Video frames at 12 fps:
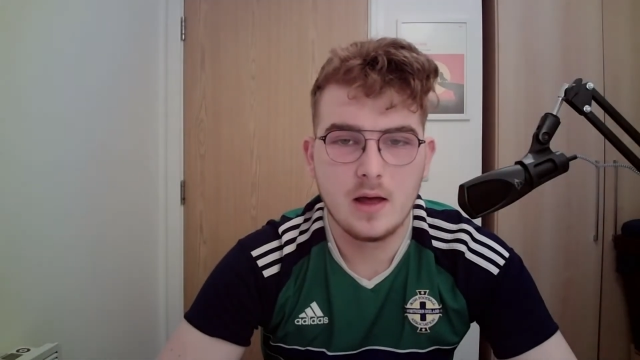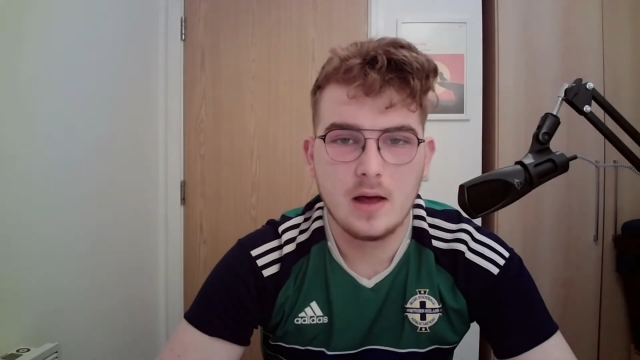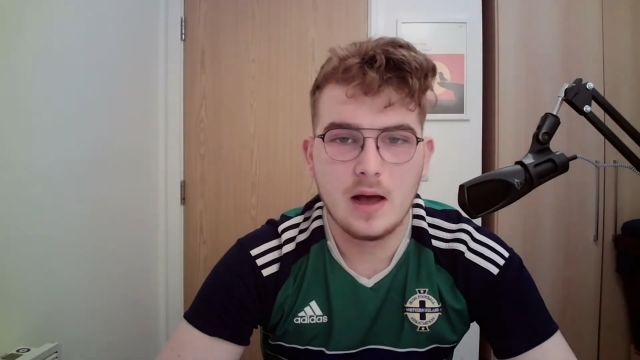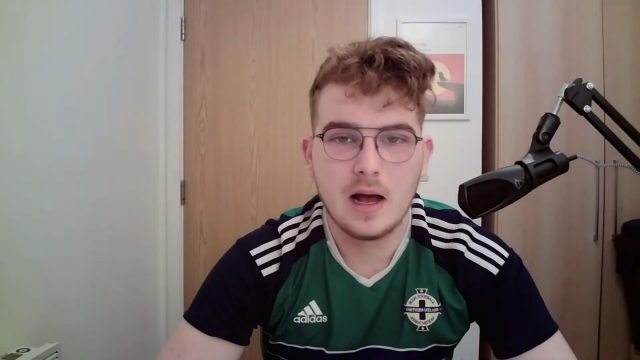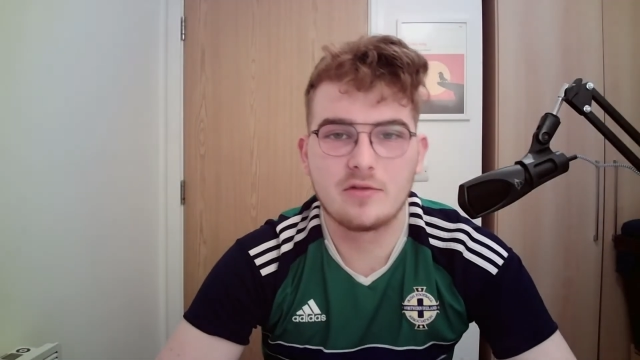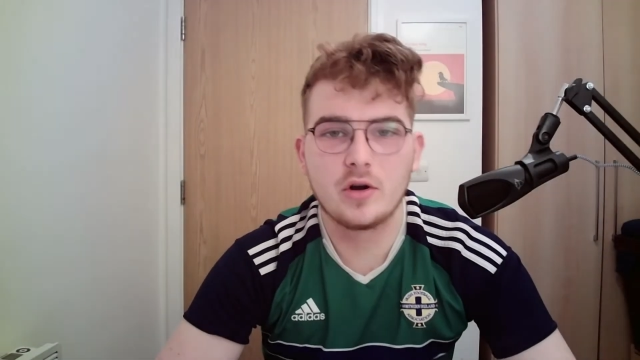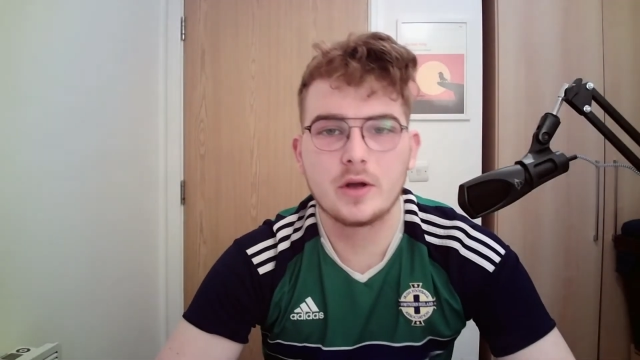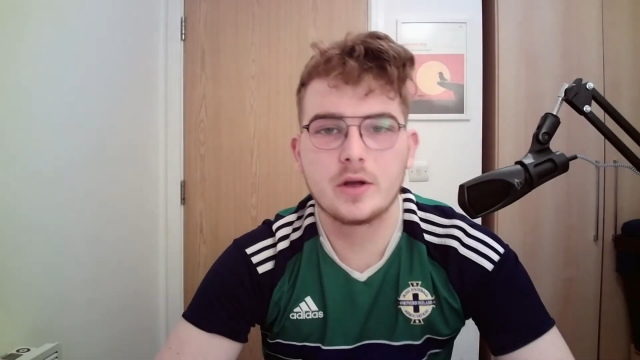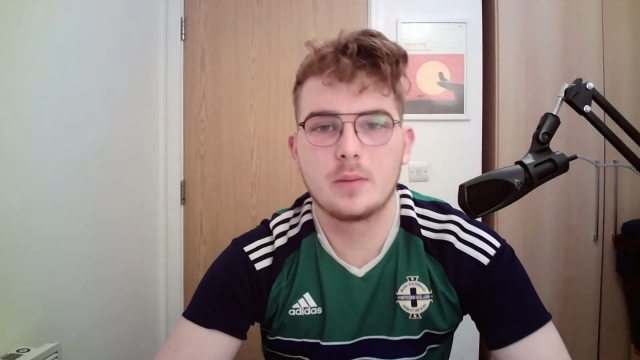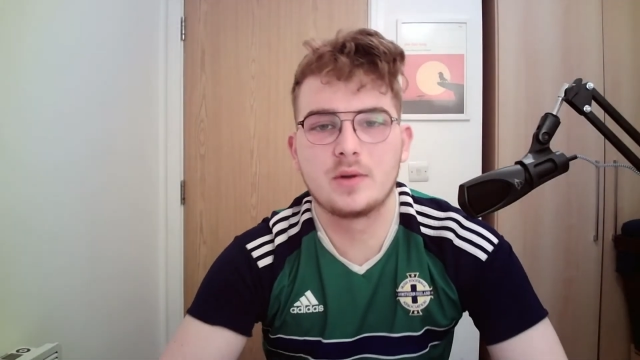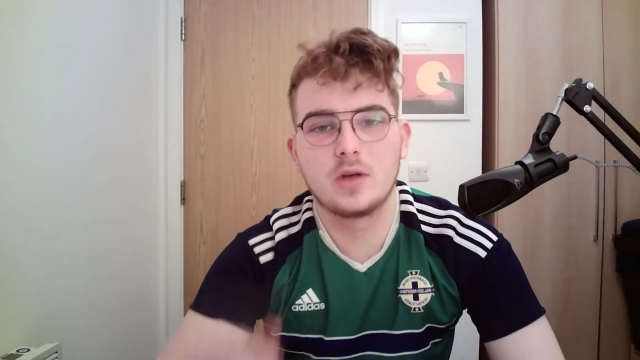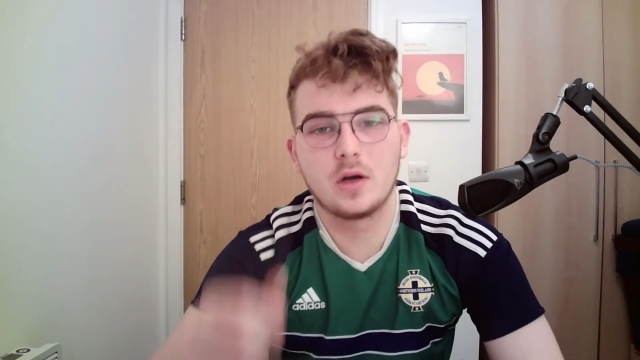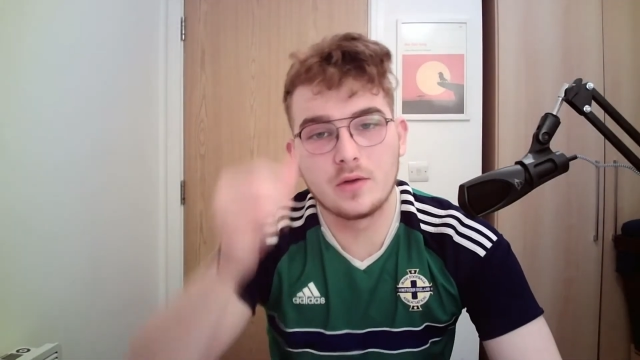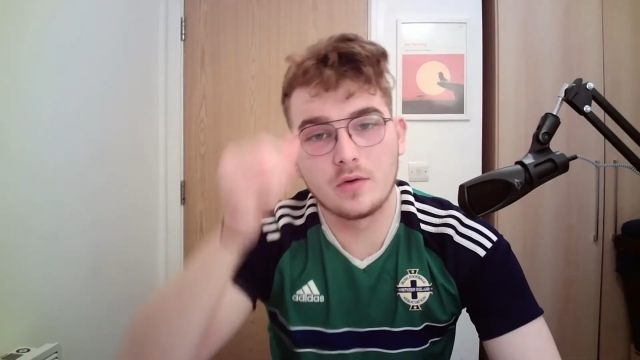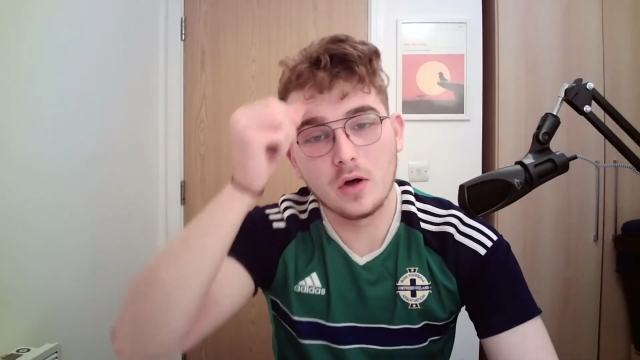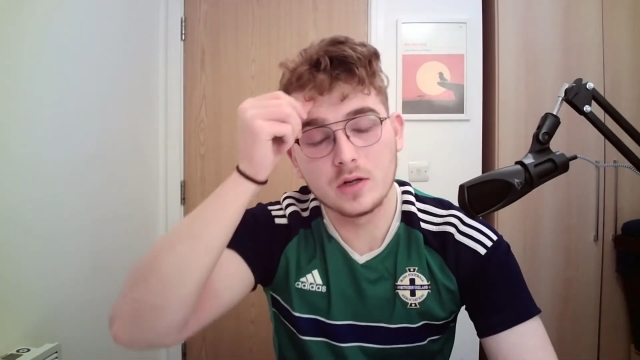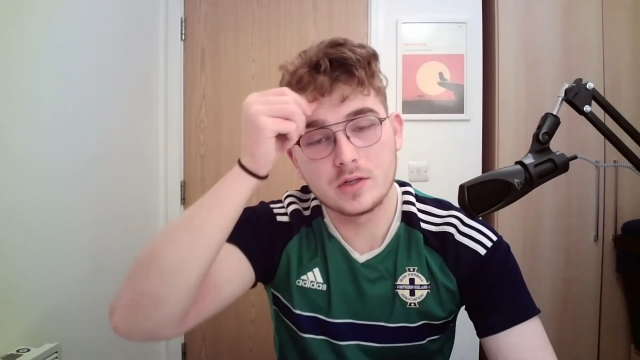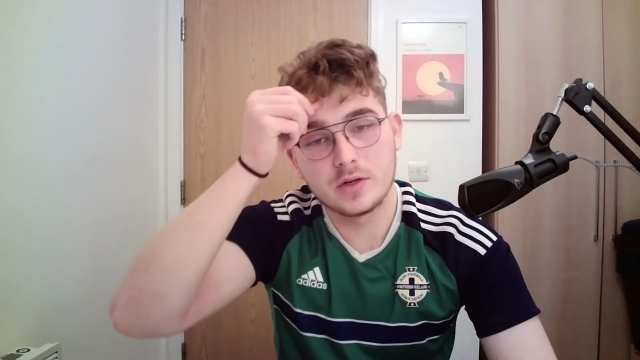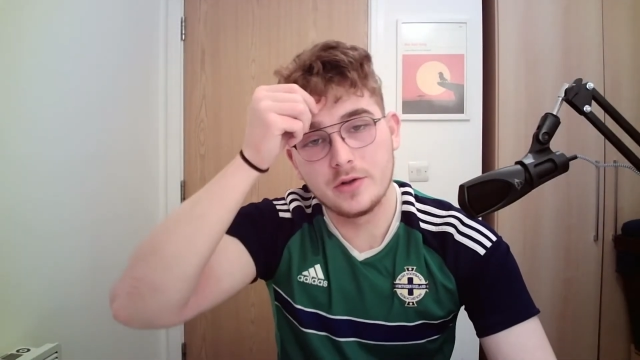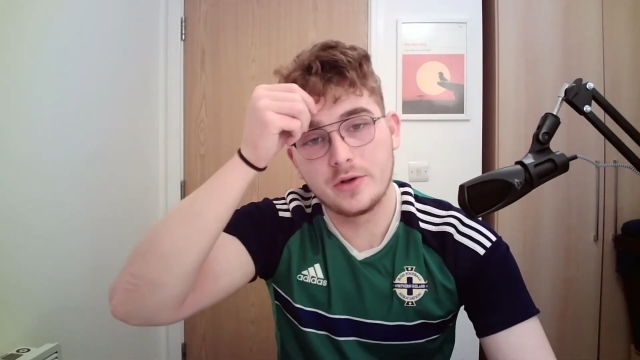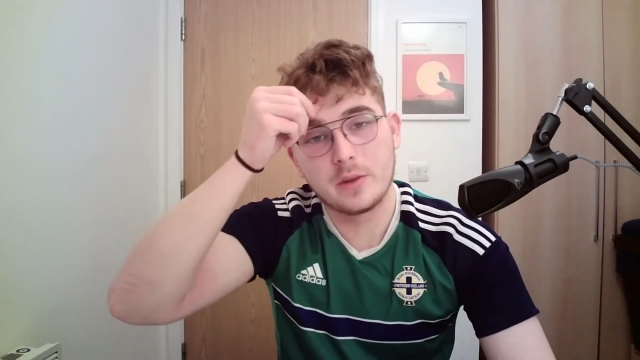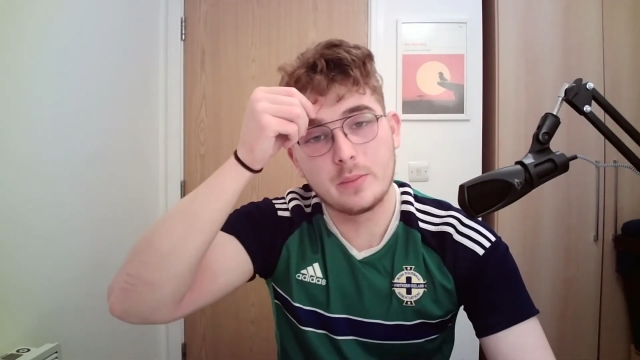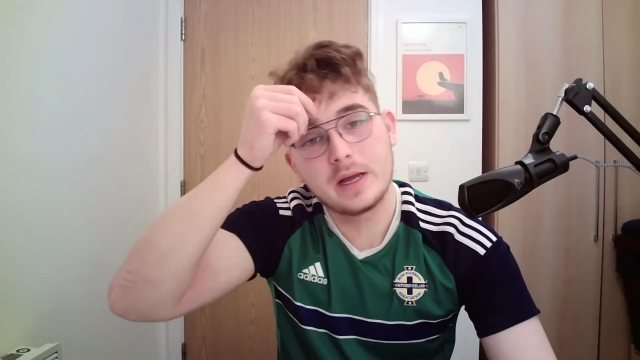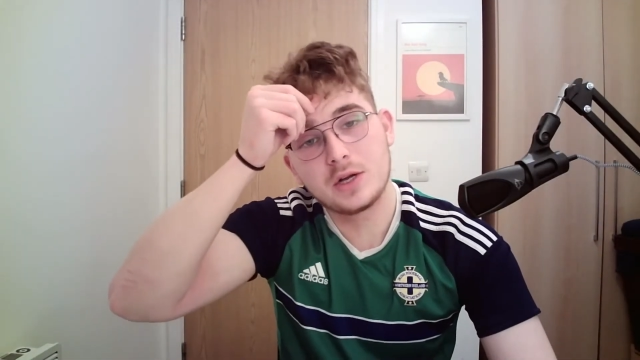After looking up and down the roster, you could
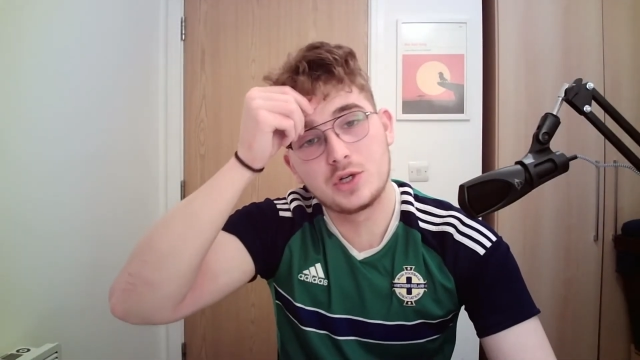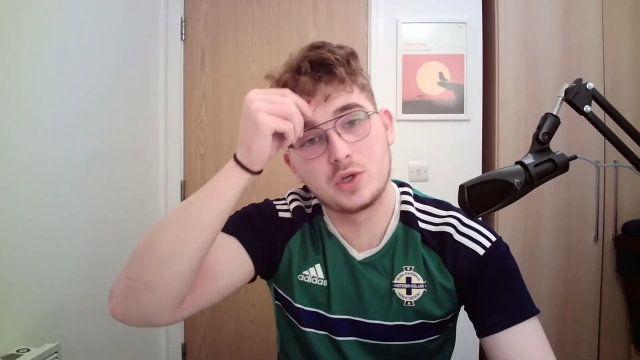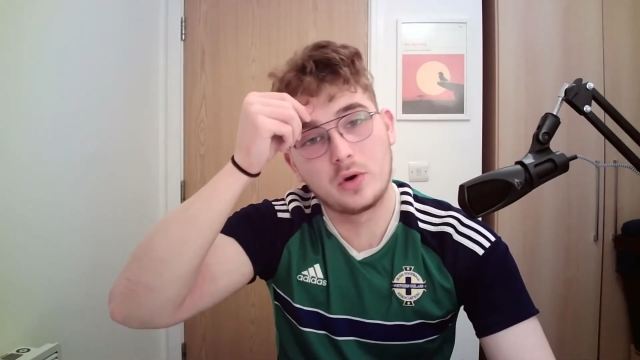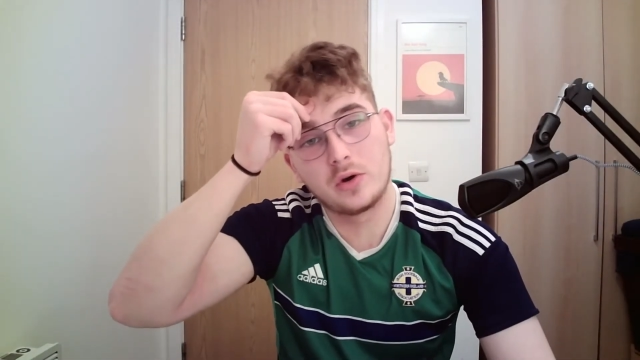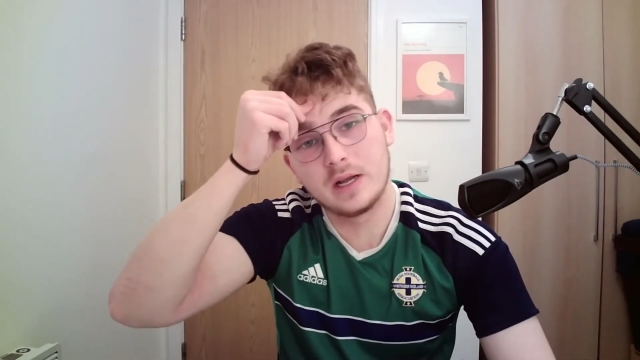make a shorter